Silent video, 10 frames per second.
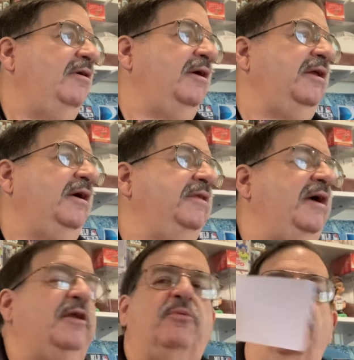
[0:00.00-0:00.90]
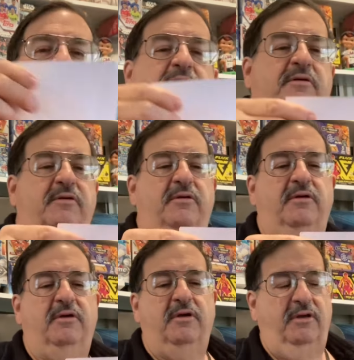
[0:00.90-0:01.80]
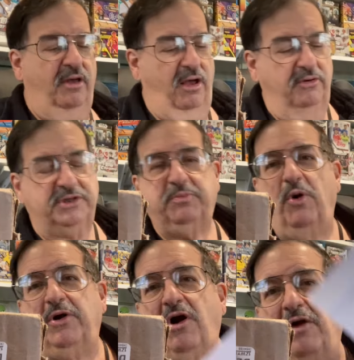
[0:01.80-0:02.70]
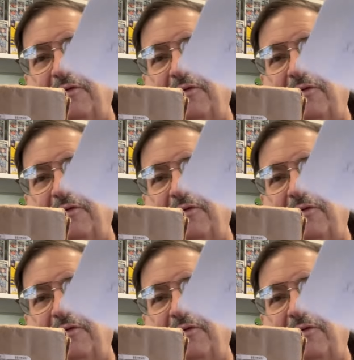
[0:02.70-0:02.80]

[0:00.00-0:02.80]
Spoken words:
I got to cut it down to one. Oh, Sport Card